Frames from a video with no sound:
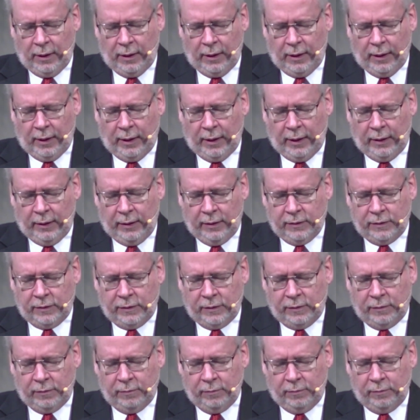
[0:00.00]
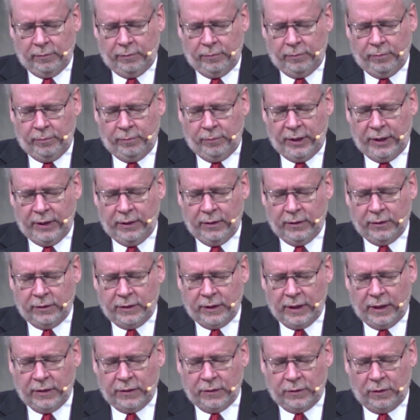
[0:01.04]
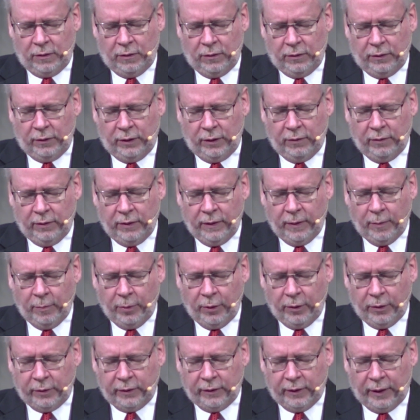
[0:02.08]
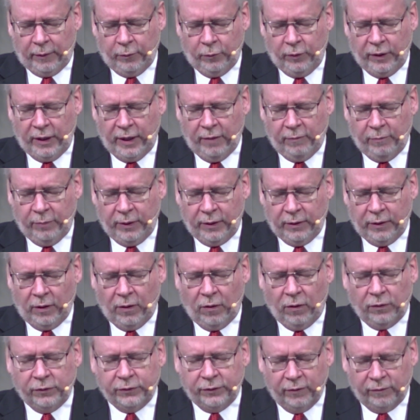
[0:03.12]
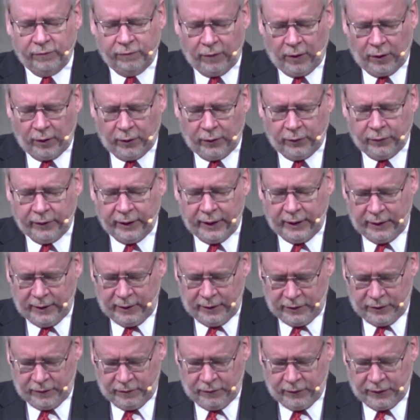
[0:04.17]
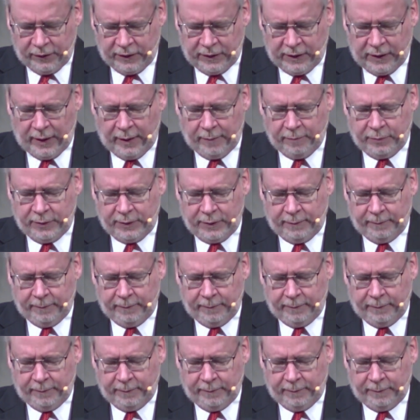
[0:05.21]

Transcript: And as Peter says earlier in the book, that we have been called to follow in his footsteps.